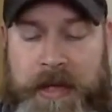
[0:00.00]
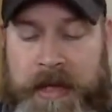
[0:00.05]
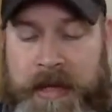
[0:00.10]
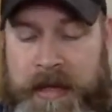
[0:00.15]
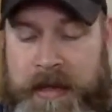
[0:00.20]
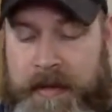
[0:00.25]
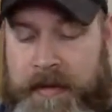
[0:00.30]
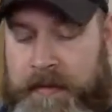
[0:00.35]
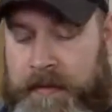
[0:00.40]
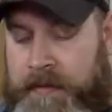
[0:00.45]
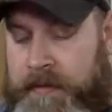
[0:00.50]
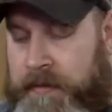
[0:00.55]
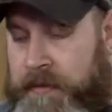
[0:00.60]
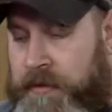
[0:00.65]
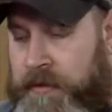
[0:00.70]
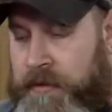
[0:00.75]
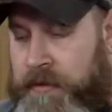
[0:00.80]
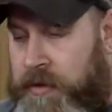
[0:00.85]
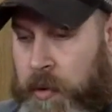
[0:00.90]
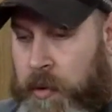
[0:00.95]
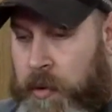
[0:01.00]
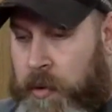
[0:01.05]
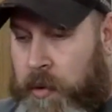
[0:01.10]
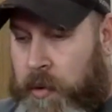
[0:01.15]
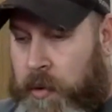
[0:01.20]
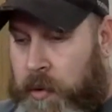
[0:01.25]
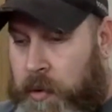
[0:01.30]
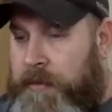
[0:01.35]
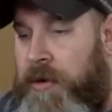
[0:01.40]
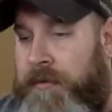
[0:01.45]
is you can
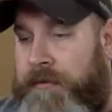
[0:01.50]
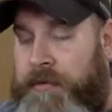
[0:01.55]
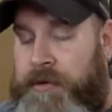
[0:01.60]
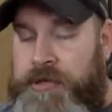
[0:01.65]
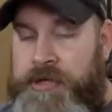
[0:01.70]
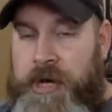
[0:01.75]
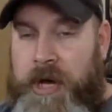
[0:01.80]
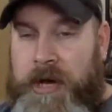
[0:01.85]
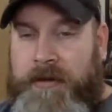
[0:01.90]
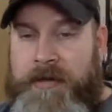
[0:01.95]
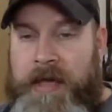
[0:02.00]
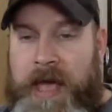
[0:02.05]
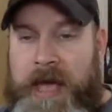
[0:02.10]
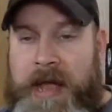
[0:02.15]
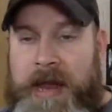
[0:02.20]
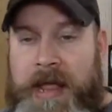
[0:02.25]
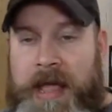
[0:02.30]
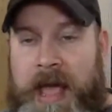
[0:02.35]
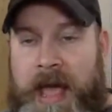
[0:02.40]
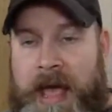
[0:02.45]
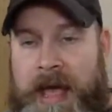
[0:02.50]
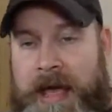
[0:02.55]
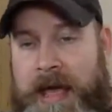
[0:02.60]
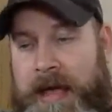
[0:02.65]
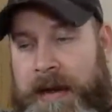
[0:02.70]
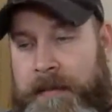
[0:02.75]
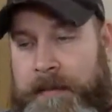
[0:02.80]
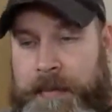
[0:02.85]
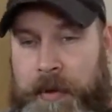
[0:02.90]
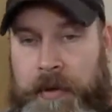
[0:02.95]
quickly put it over a dog's head,
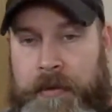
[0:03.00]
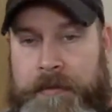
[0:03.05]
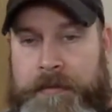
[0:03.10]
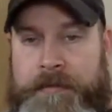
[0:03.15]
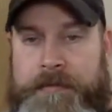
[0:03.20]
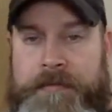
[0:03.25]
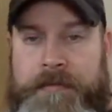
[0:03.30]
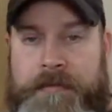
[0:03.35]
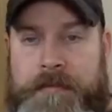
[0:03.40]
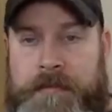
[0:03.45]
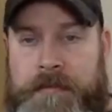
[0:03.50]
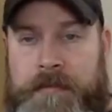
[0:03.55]
and boom,